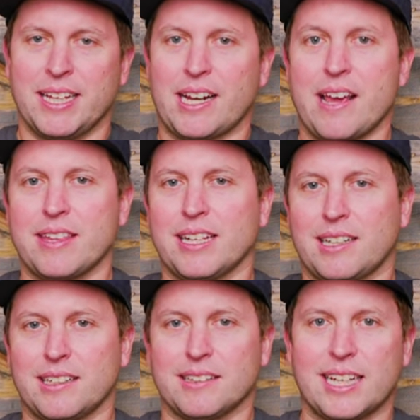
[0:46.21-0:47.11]
And I
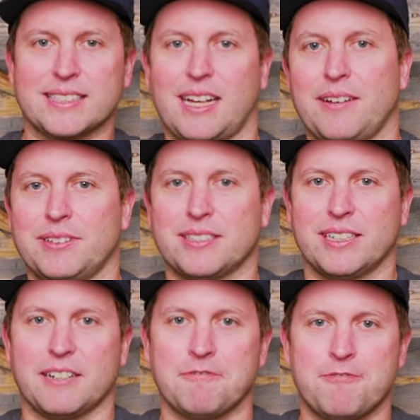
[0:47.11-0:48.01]
think that's
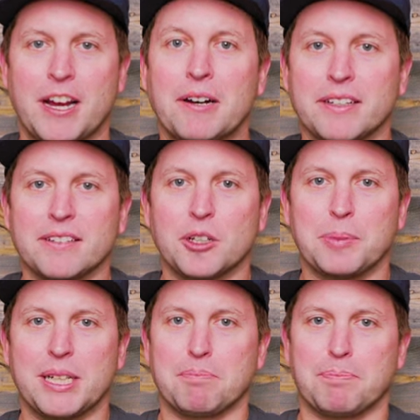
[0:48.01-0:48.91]
obviously gonna vary a little
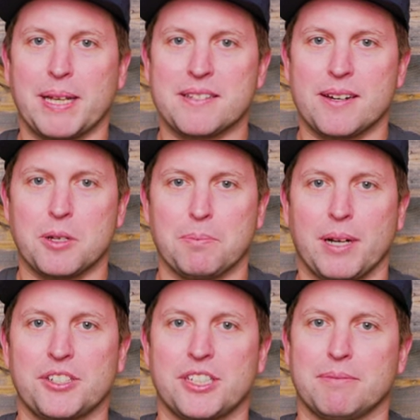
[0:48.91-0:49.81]
bit based on your
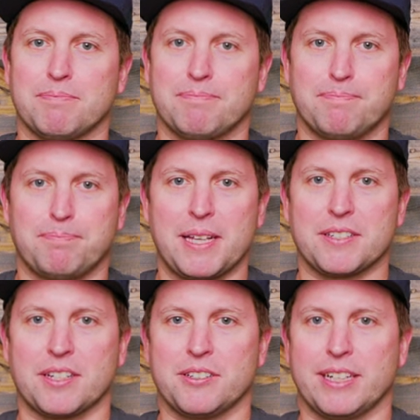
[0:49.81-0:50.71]
budget,
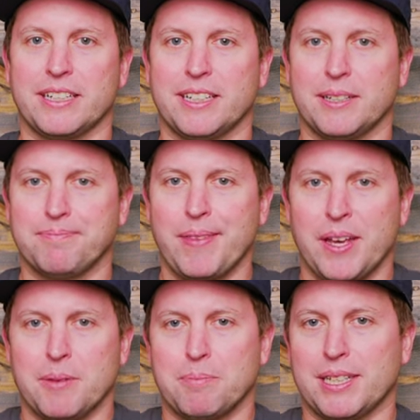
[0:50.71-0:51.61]
based on your income,
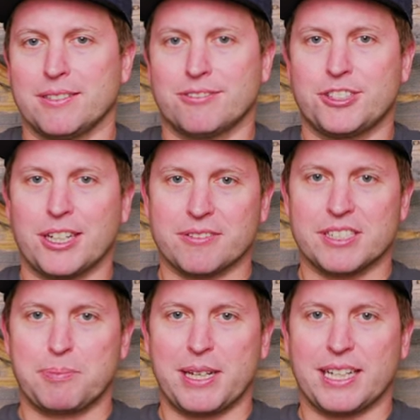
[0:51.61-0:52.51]
but
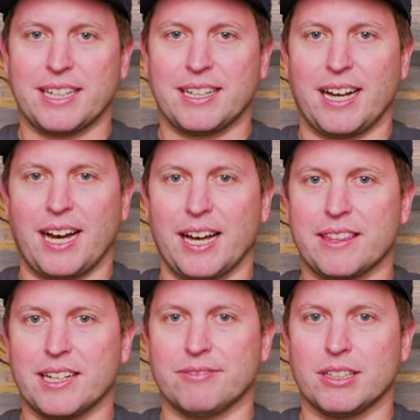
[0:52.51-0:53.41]
generally speaking, I
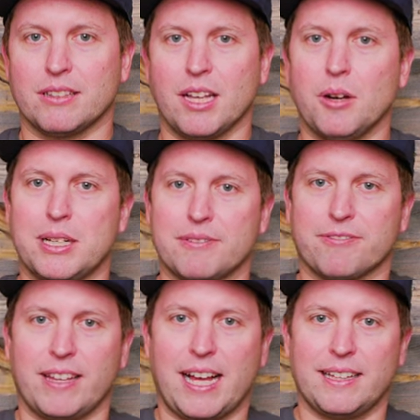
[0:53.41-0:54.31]
think of a low-end
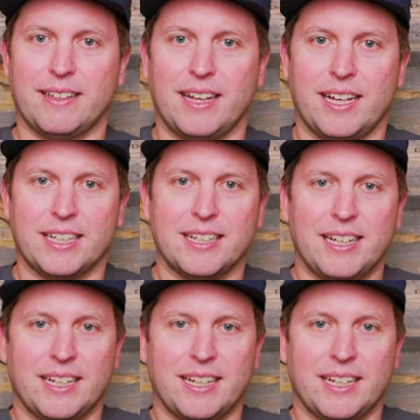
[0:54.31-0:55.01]
fly line